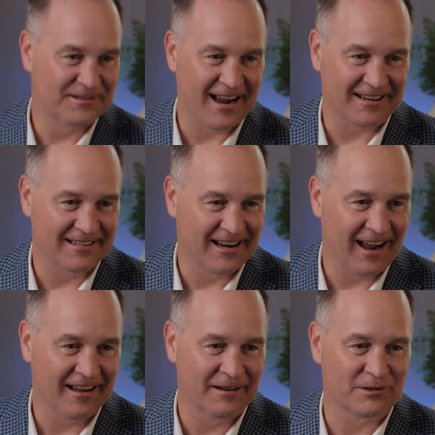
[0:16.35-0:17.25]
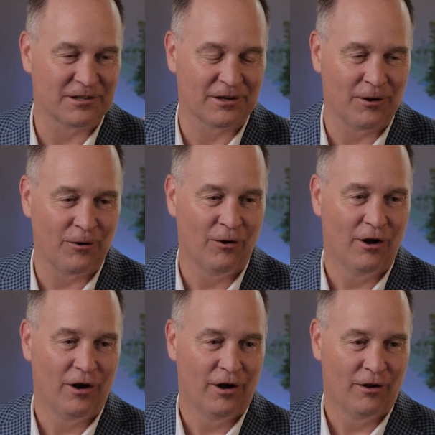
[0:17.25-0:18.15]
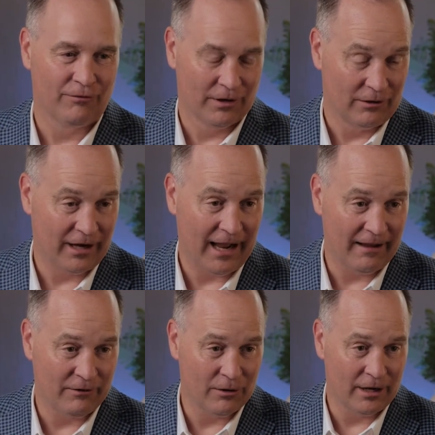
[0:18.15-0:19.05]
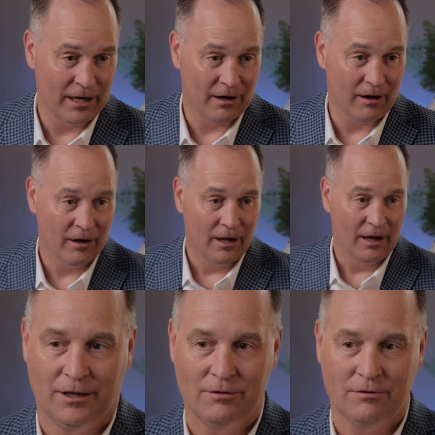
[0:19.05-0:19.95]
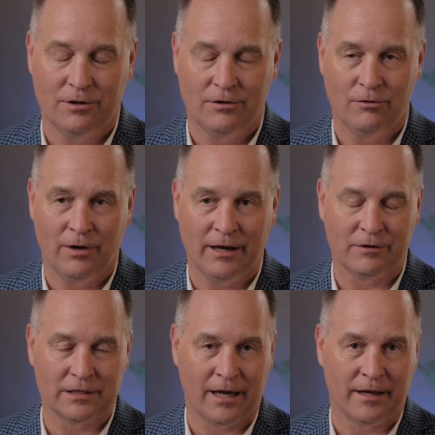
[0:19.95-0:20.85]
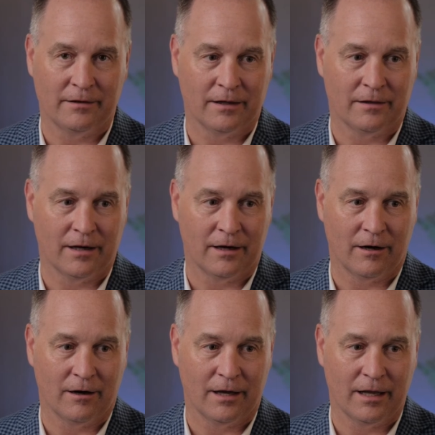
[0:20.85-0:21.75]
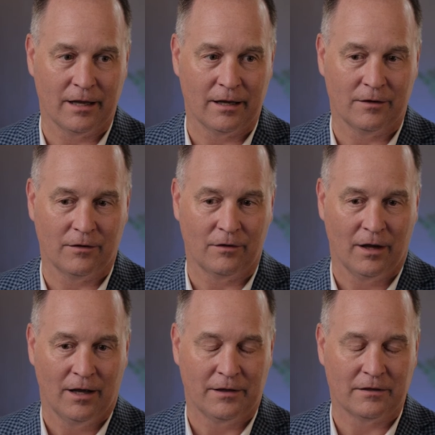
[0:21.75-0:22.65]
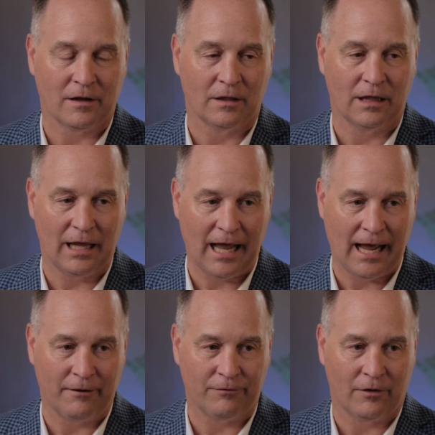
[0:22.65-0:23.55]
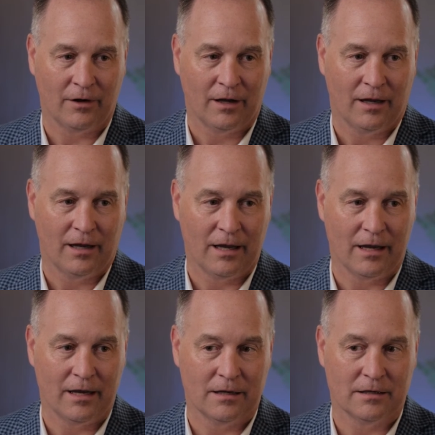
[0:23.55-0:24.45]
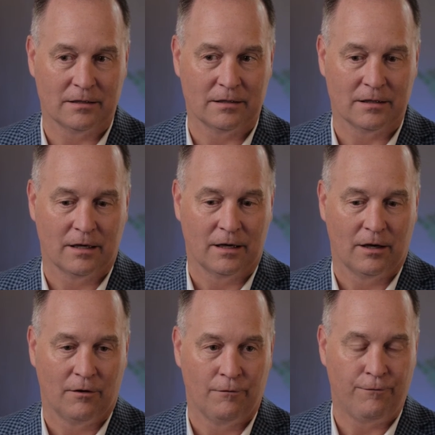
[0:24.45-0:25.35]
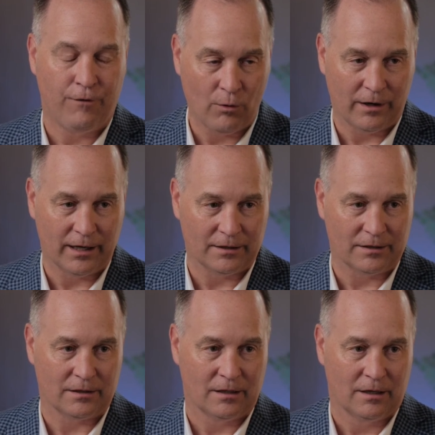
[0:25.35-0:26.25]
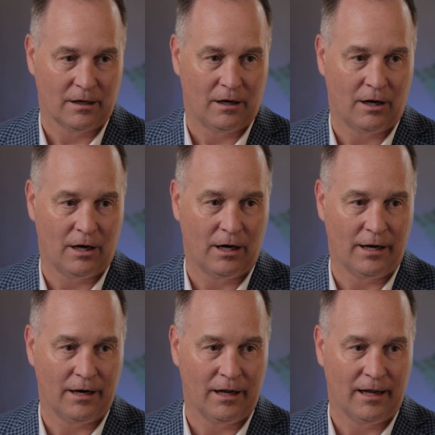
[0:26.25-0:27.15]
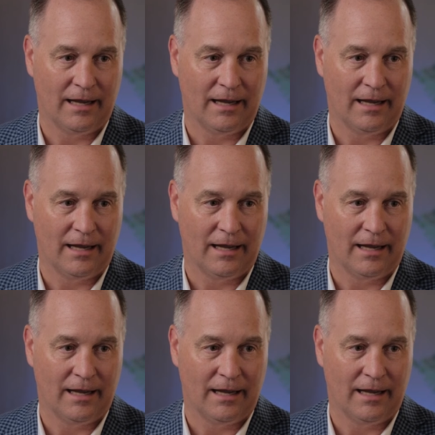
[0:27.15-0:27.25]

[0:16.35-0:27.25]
Jackson, I am so thrilled to have you here. You have said that the left is focused on